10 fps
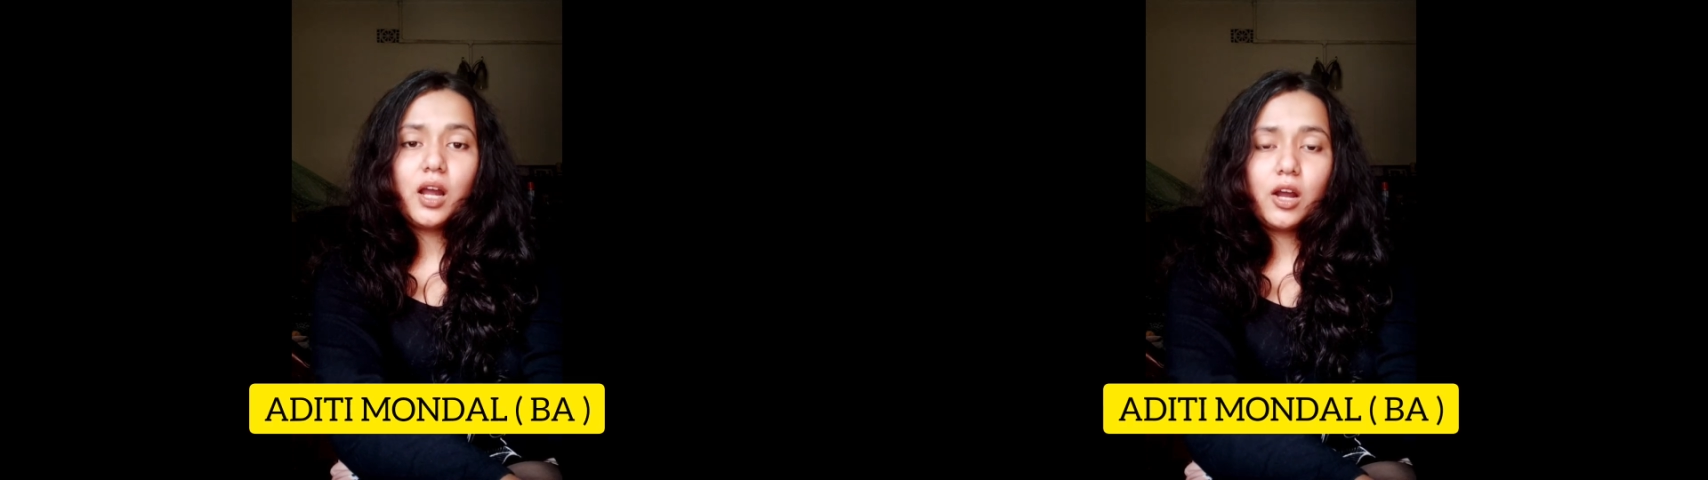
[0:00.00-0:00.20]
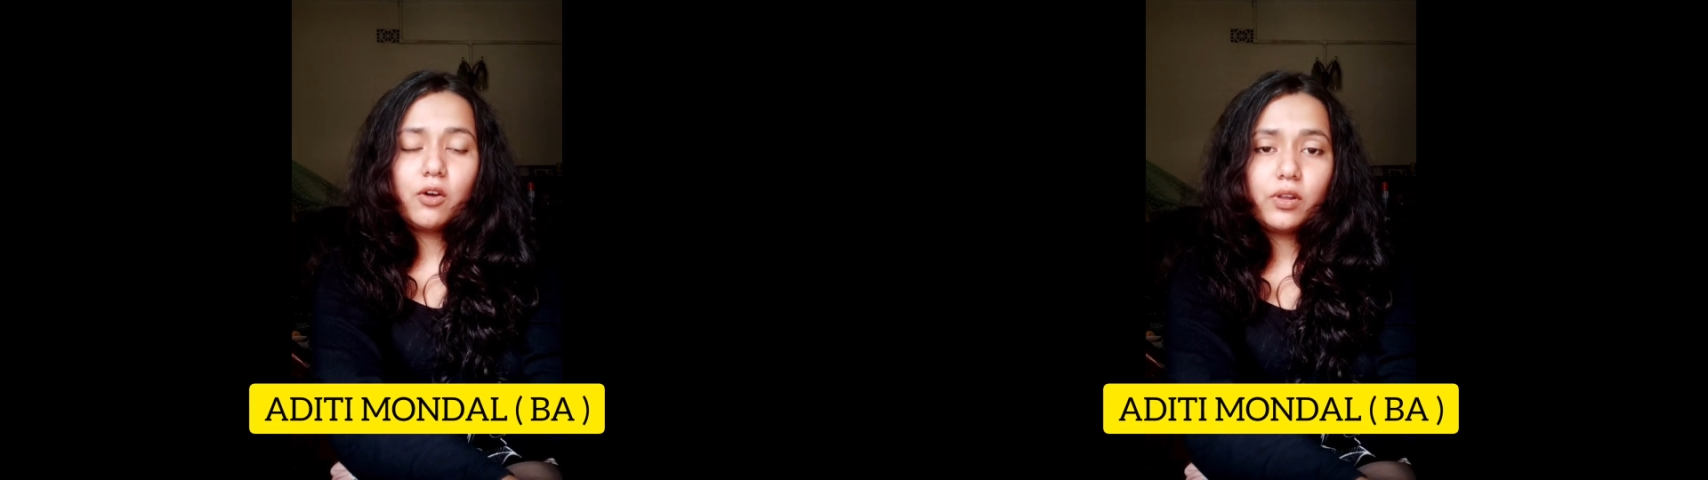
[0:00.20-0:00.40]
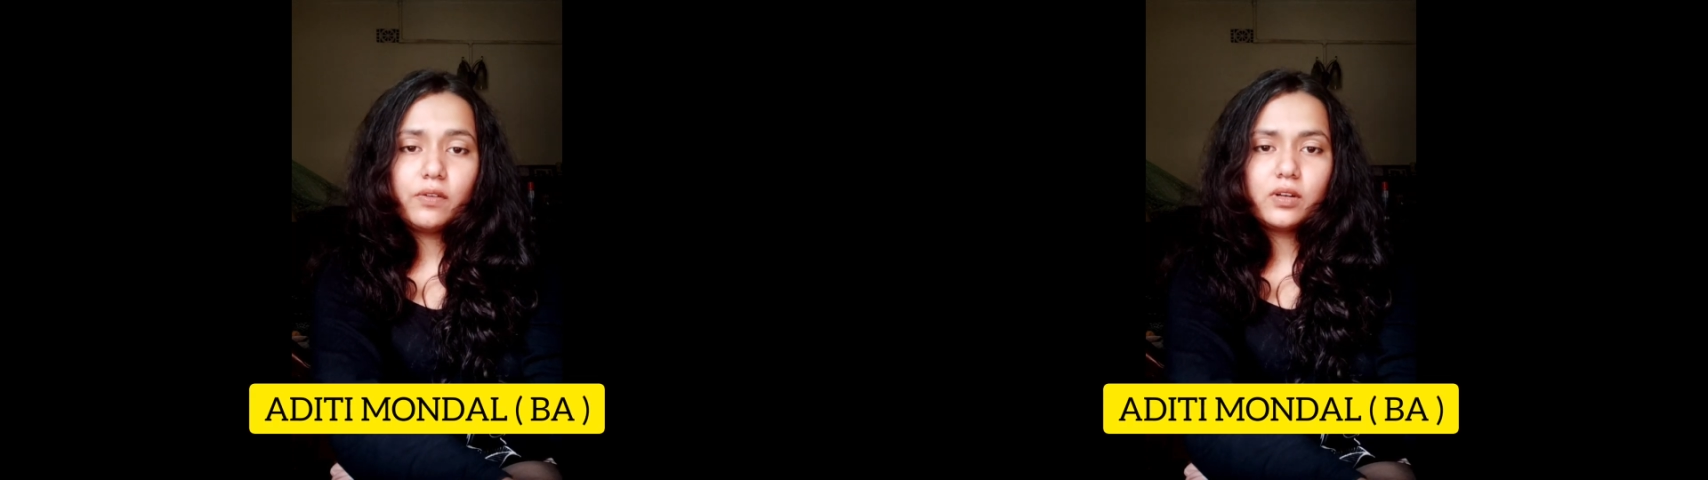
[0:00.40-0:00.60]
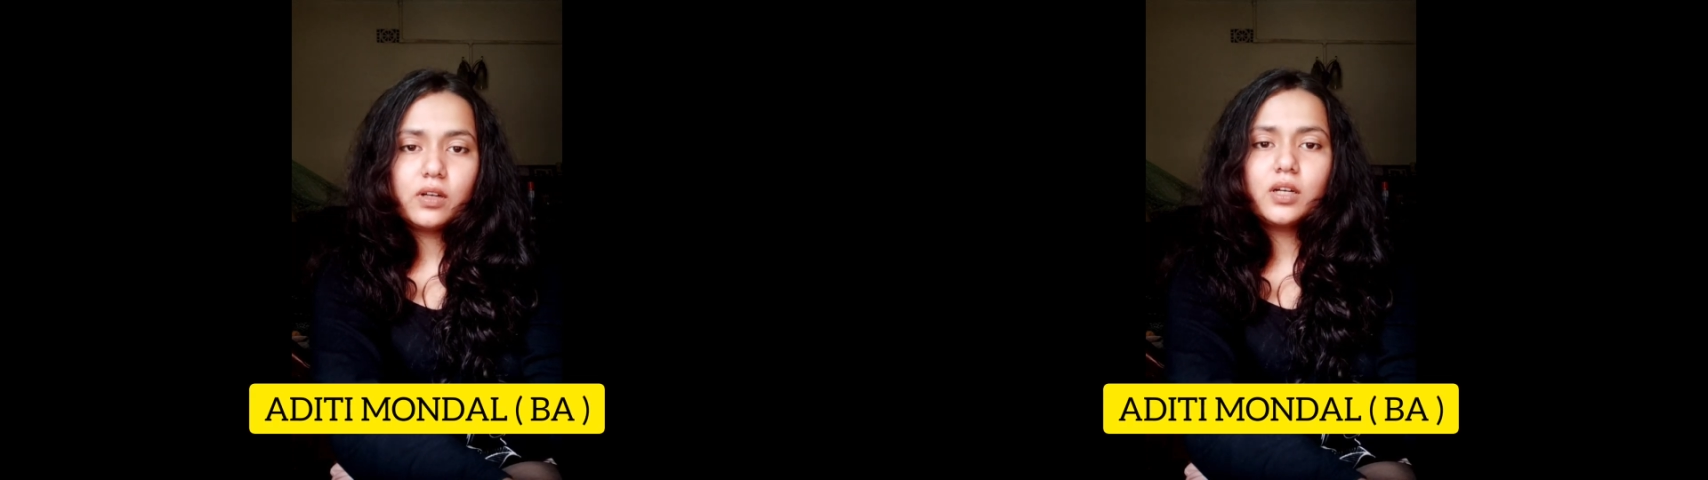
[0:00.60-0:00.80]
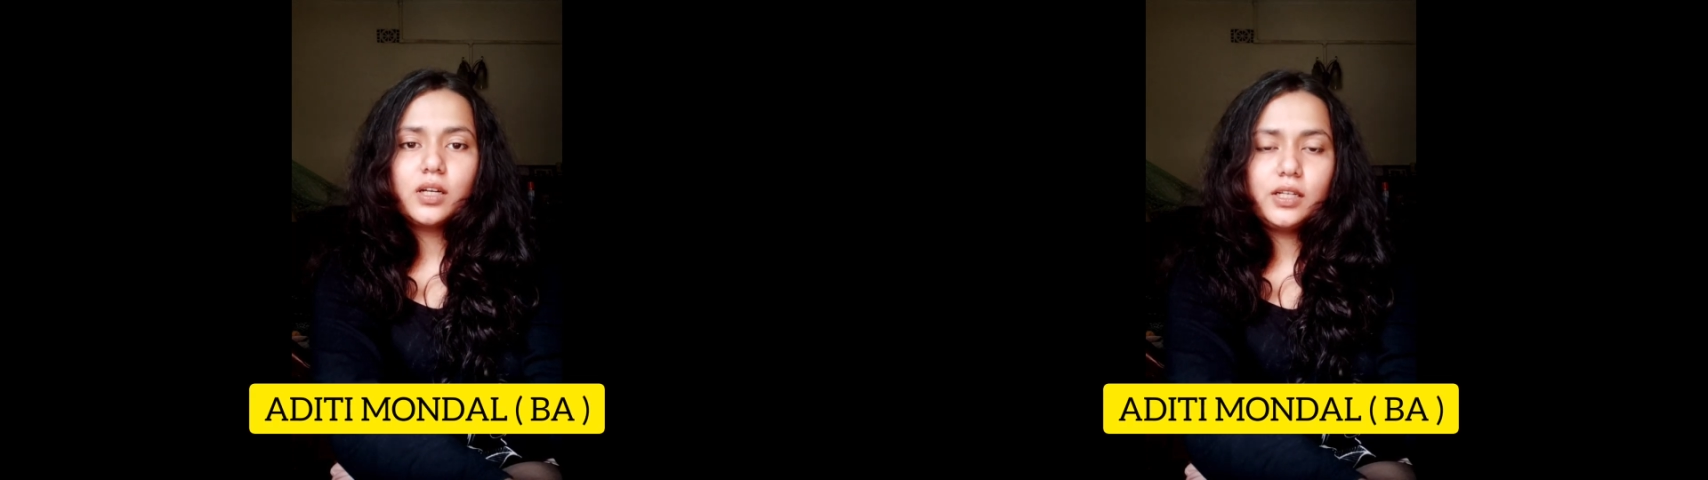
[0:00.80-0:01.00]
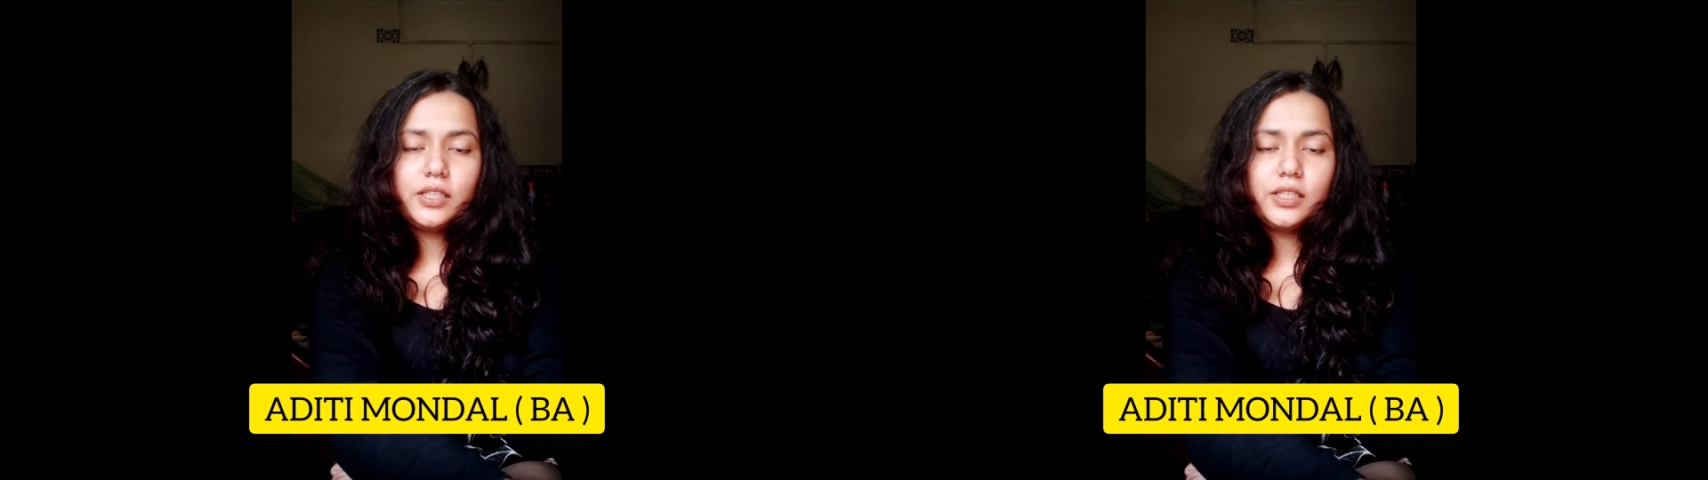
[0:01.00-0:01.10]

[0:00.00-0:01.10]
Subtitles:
However, early